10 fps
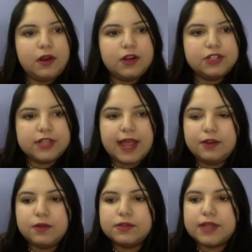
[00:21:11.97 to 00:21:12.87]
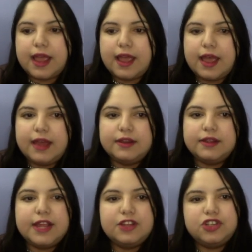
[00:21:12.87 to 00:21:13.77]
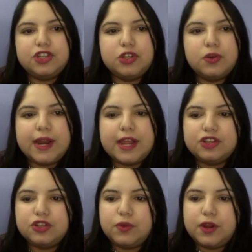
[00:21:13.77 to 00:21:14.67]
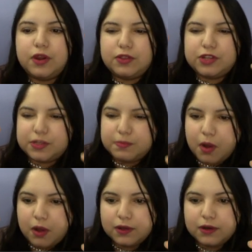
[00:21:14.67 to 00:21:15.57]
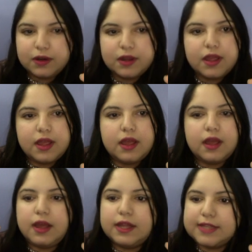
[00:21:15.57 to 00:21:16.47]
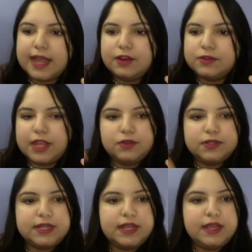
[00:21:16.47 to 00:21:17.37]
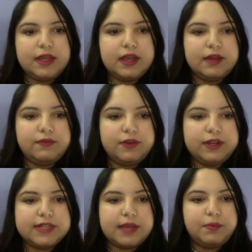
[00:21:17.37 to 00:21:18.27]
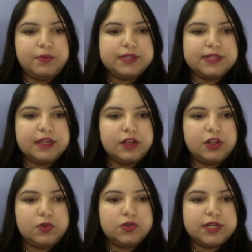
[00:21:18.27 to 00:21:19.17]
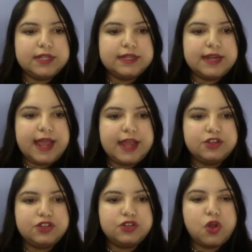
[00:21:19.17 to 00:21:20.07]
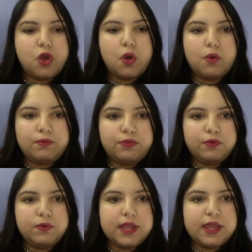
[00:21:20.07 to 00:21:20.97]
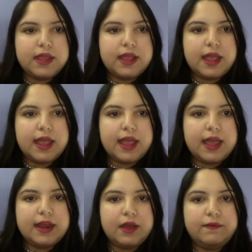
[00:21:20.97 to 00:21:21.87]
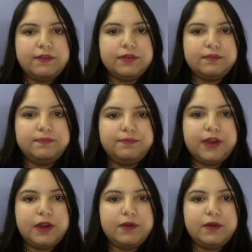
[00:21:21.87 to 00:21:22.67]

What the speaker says: titles, and H2 and H3 are the smaller titles that you see. For example, this in conclusion is an H3, and however, the very